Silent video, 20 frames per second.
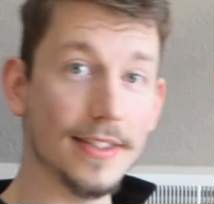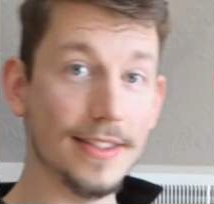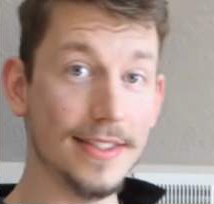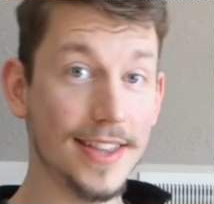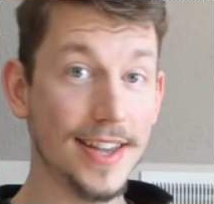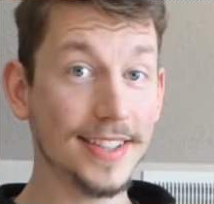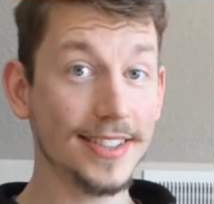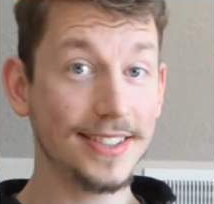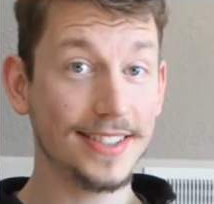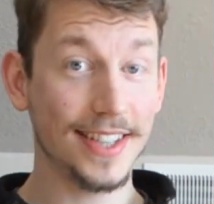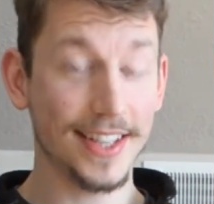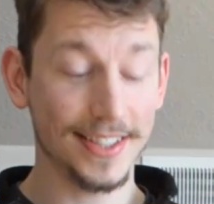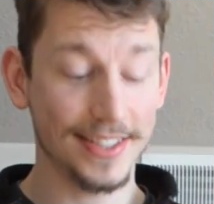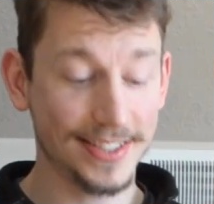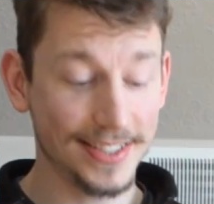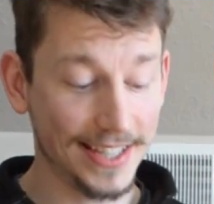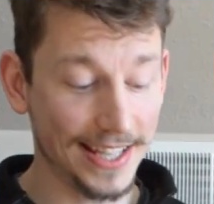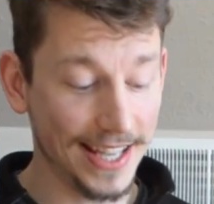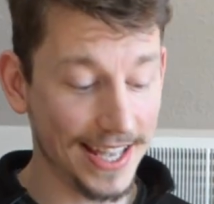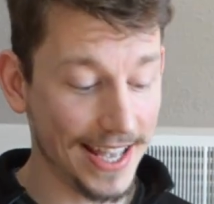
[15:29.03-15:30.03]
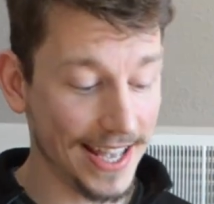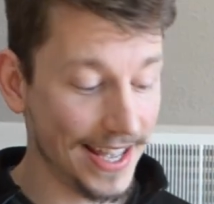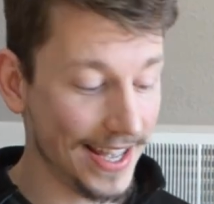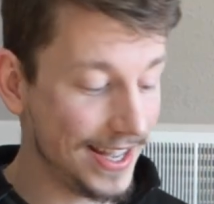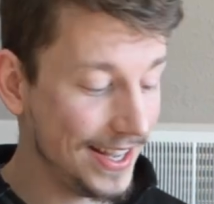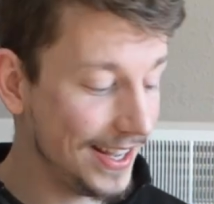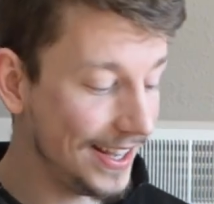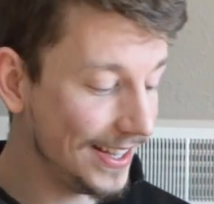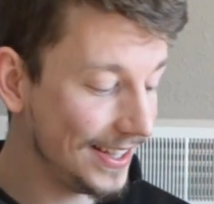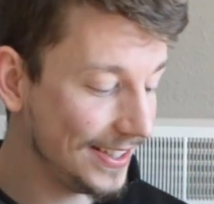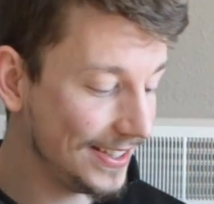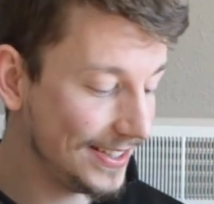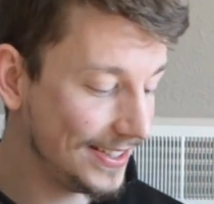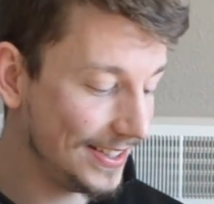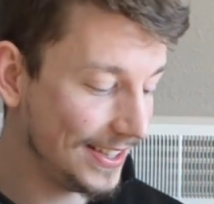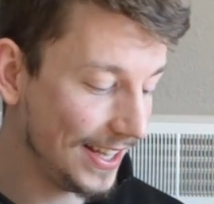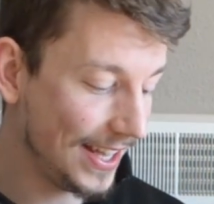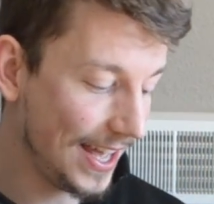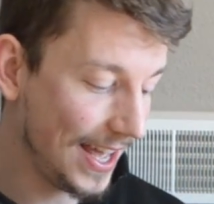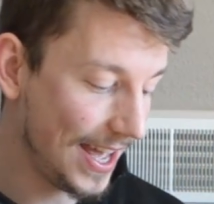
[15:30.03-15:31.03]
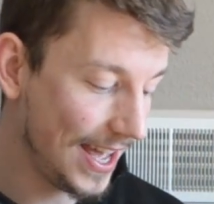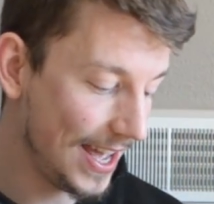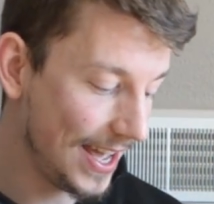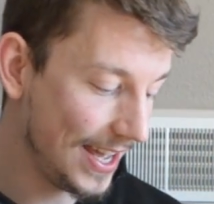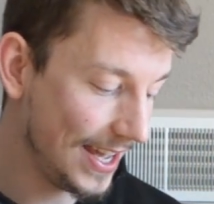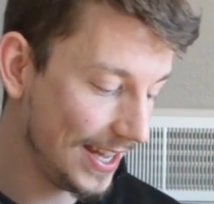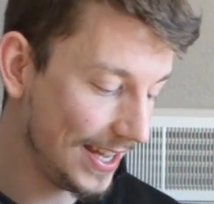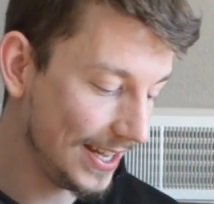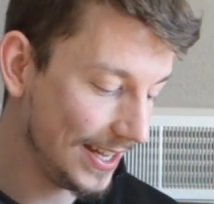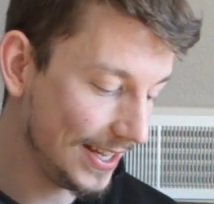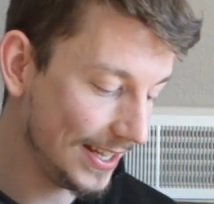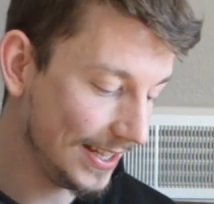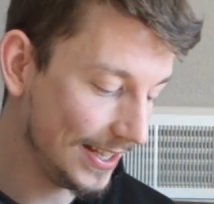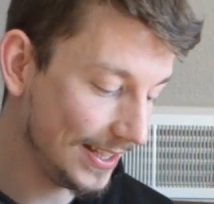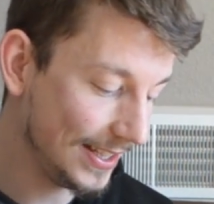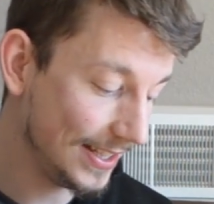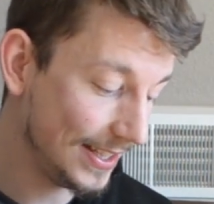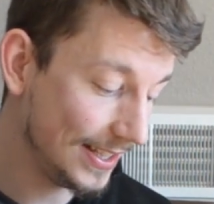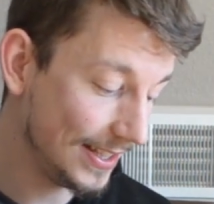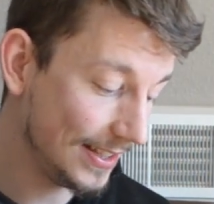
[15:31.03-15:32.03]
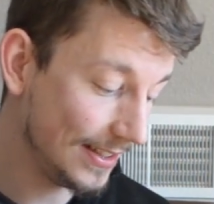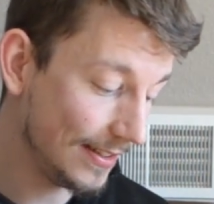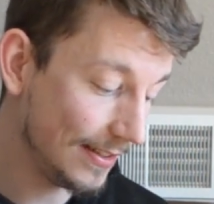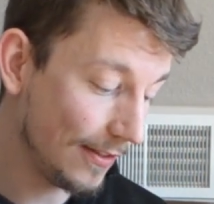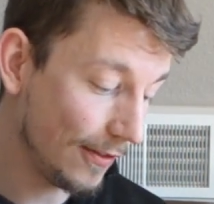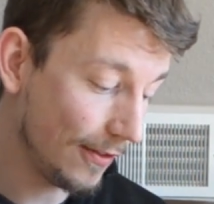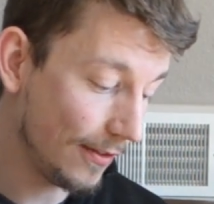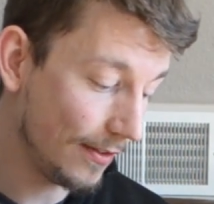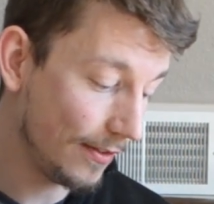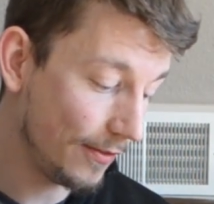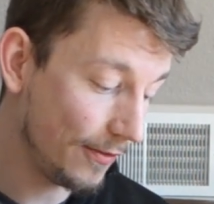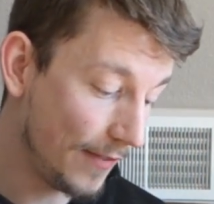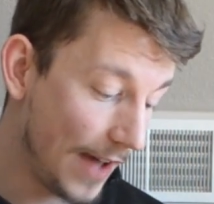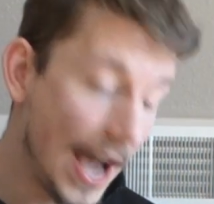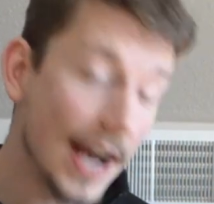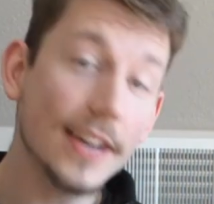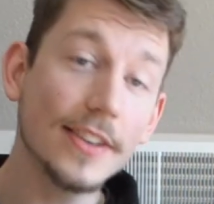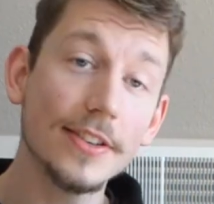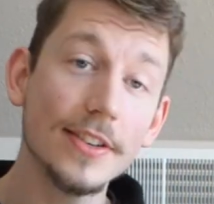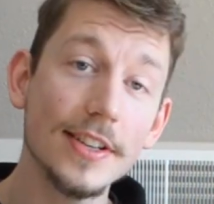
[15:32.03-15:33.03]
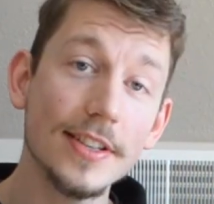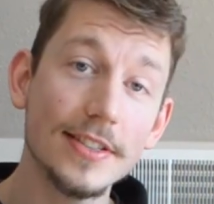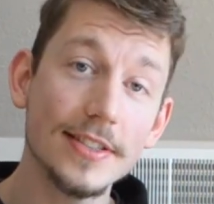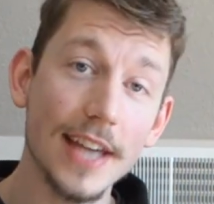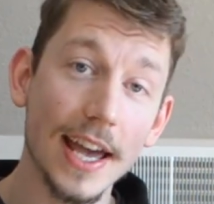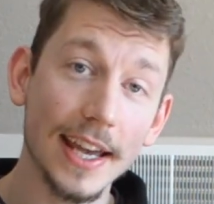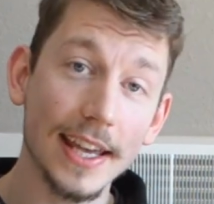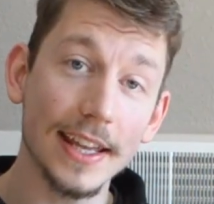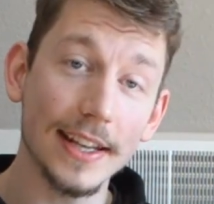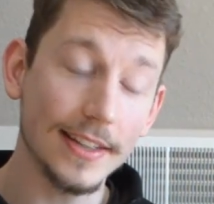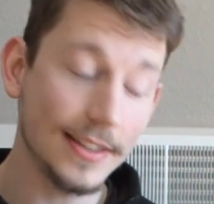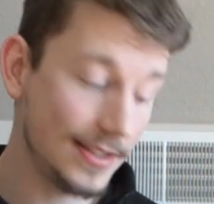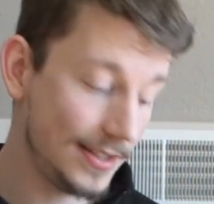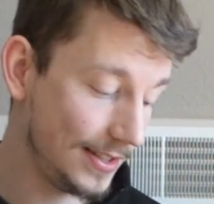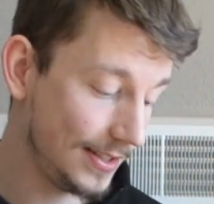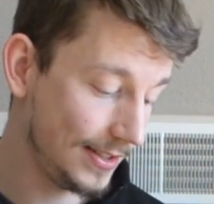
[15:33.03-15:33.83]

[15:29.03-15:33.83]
This disc is a factory second